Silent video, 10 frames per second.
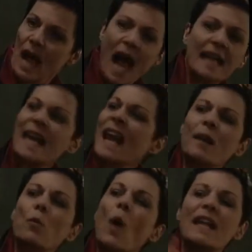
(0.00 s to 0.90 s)
I
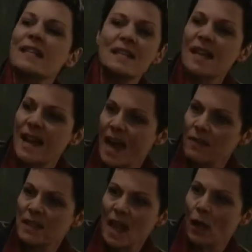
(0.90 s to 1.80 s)
cannot wait to get out of this